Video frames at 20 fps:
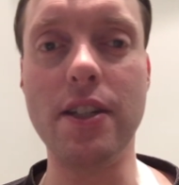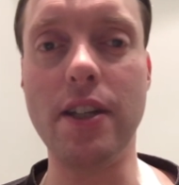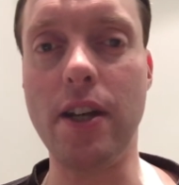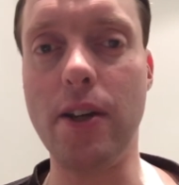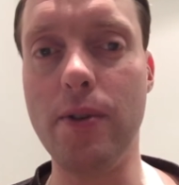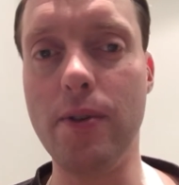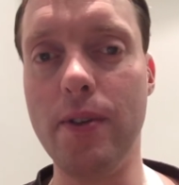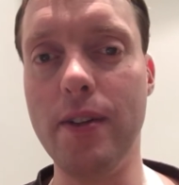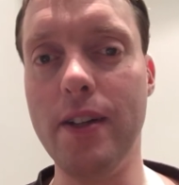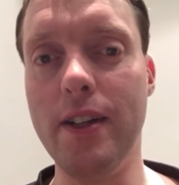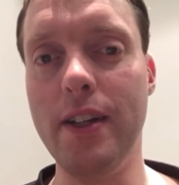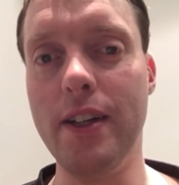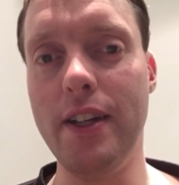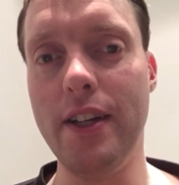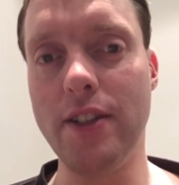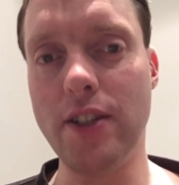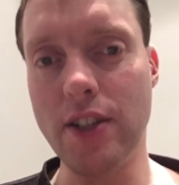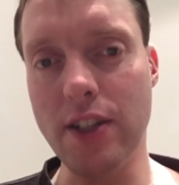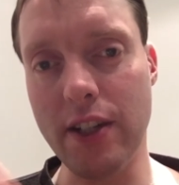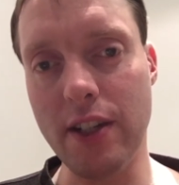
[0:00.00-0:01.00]
So
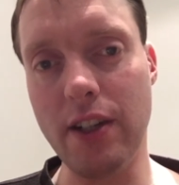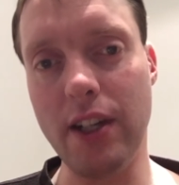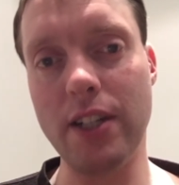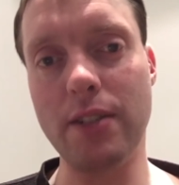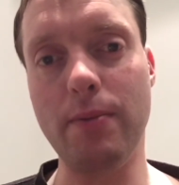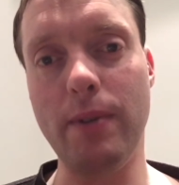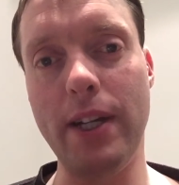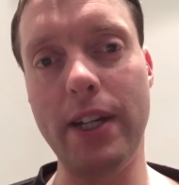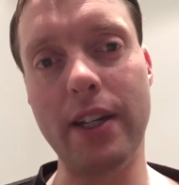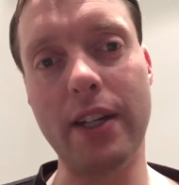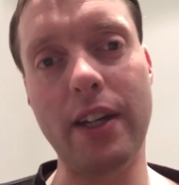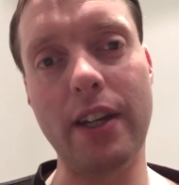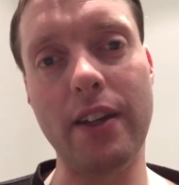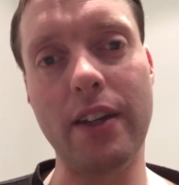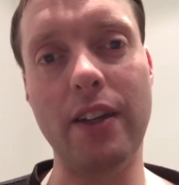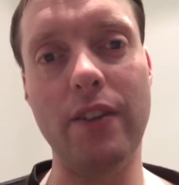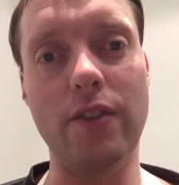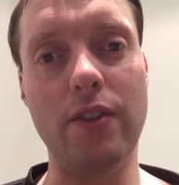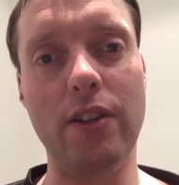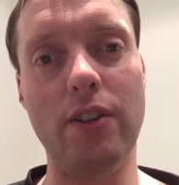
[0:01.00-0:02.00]
it's just a nice way to kind
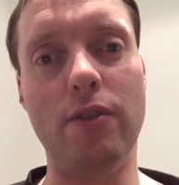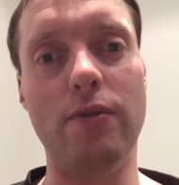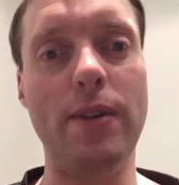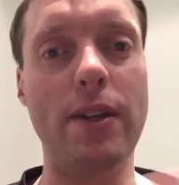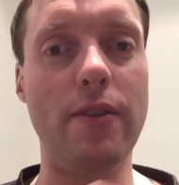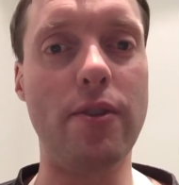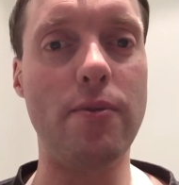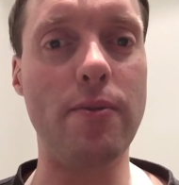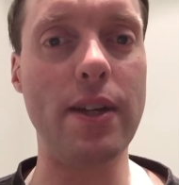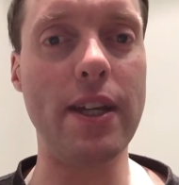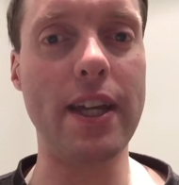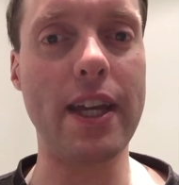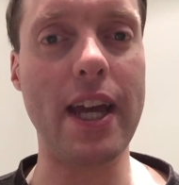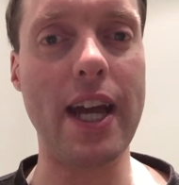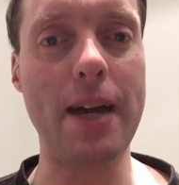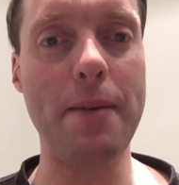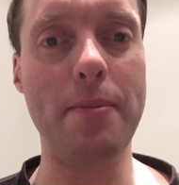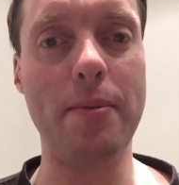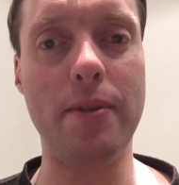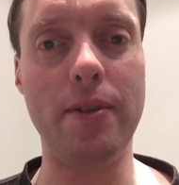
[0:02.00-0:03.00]
of give you a little bit of a
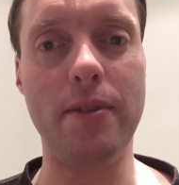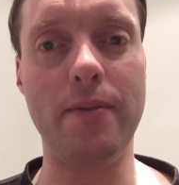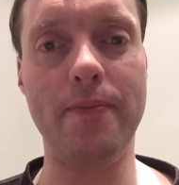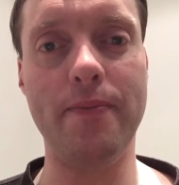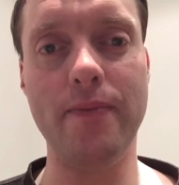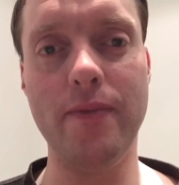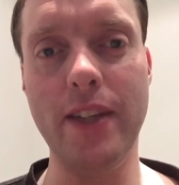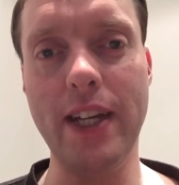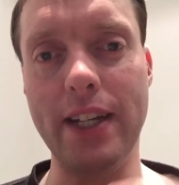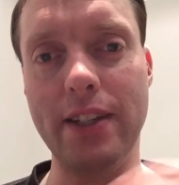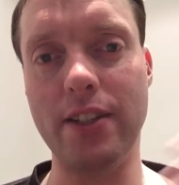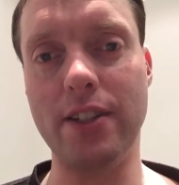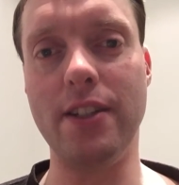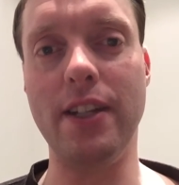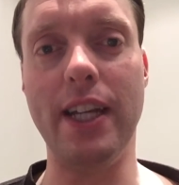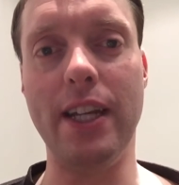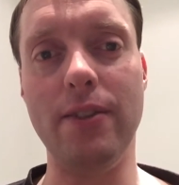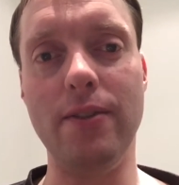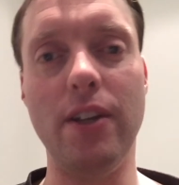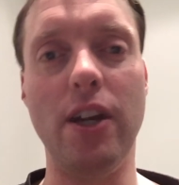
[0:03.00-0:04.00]
recap and
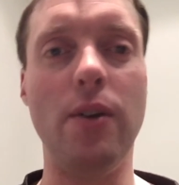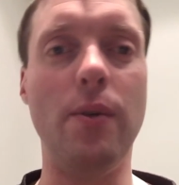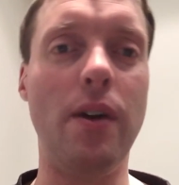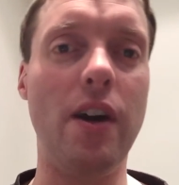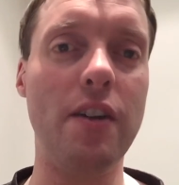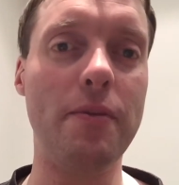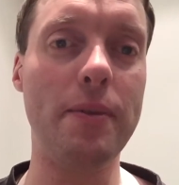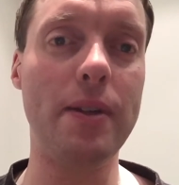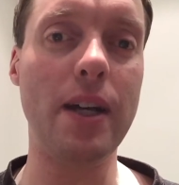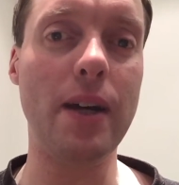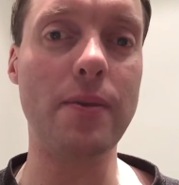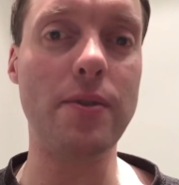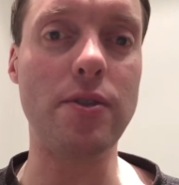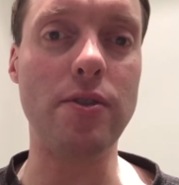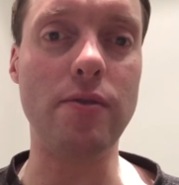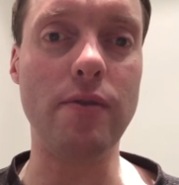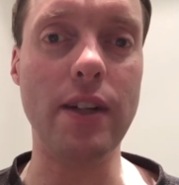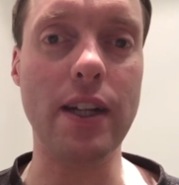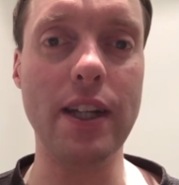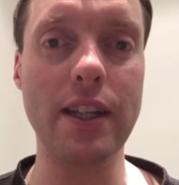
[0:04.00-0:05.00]
just let you know what I've been up
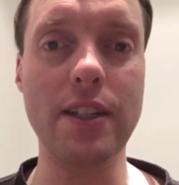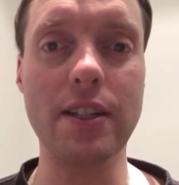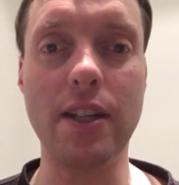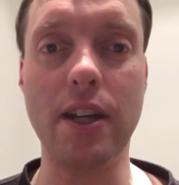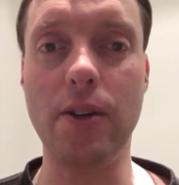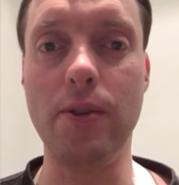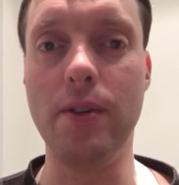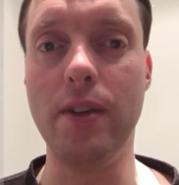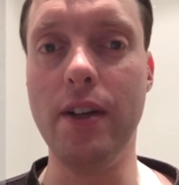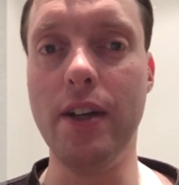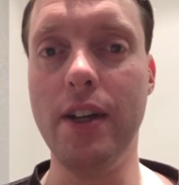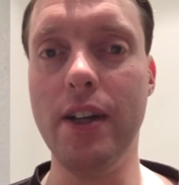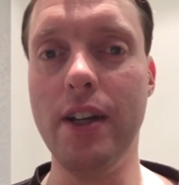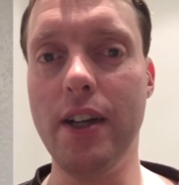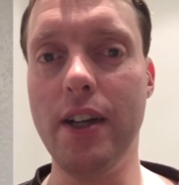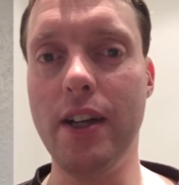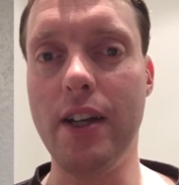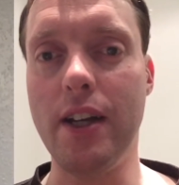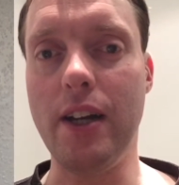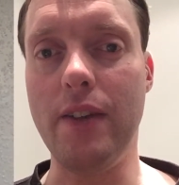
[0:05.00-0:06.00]
to, really. So
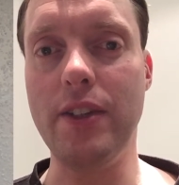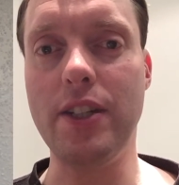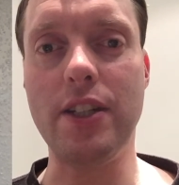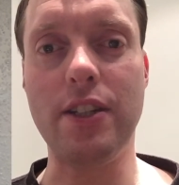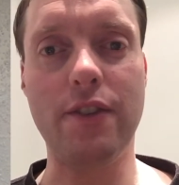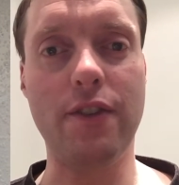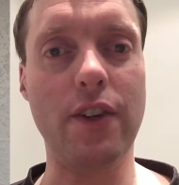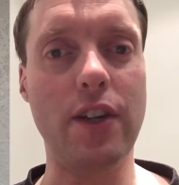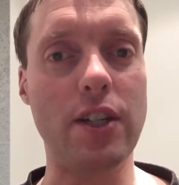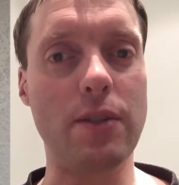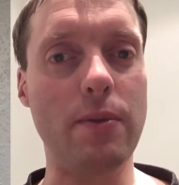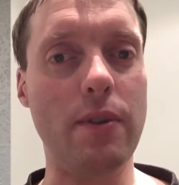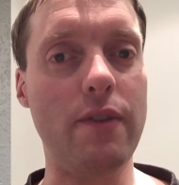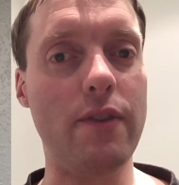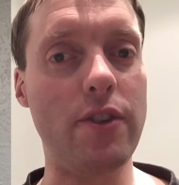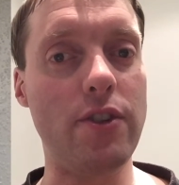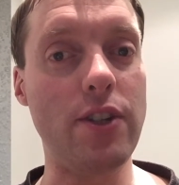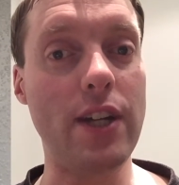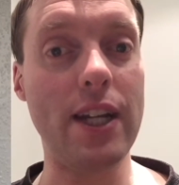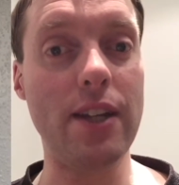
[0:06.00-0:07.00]
this is the first one
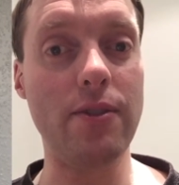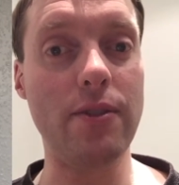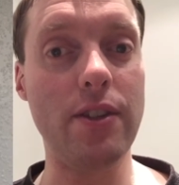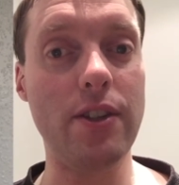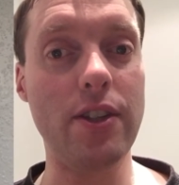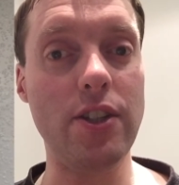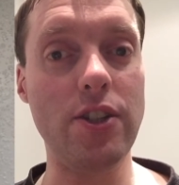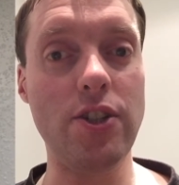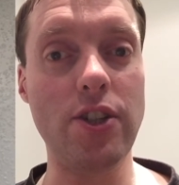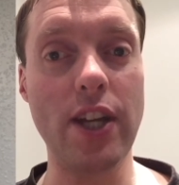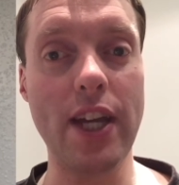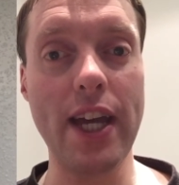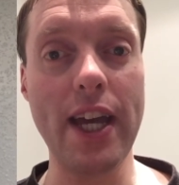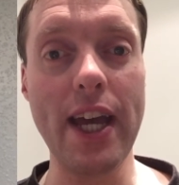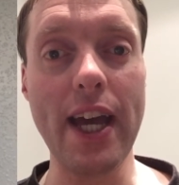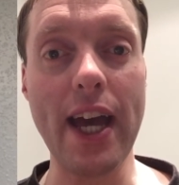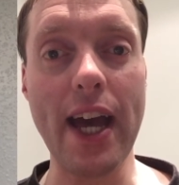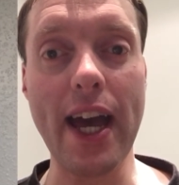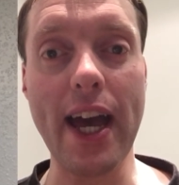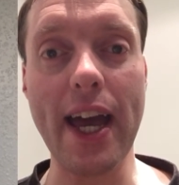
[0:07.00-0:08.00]
for January this
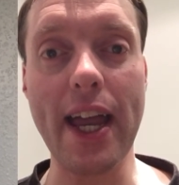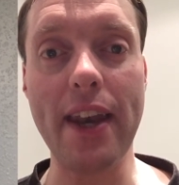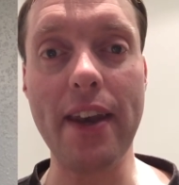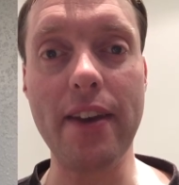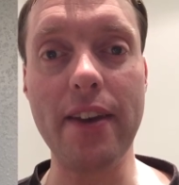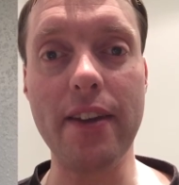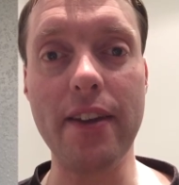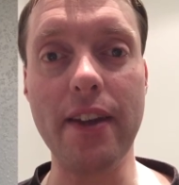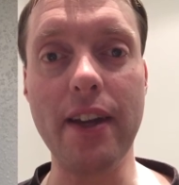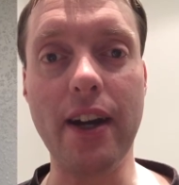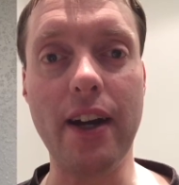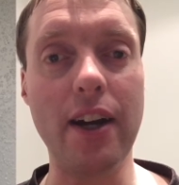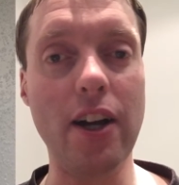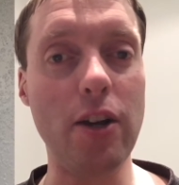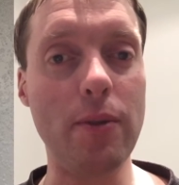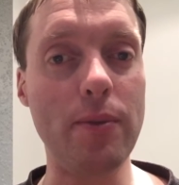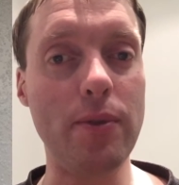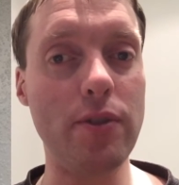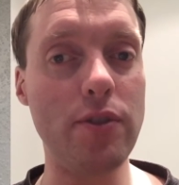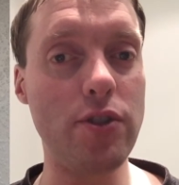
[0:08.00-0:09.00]
year, and I
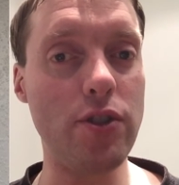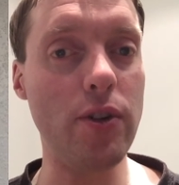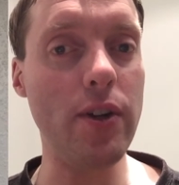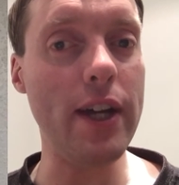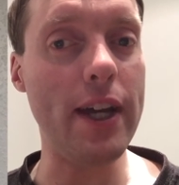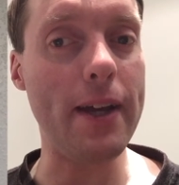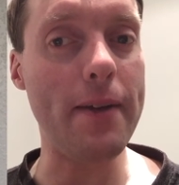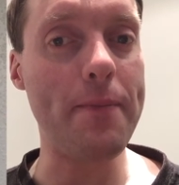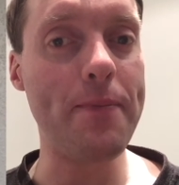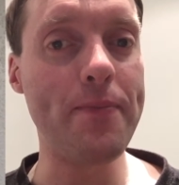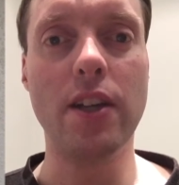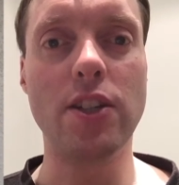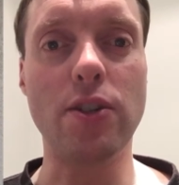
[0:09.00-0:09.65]
hope you enjoy it.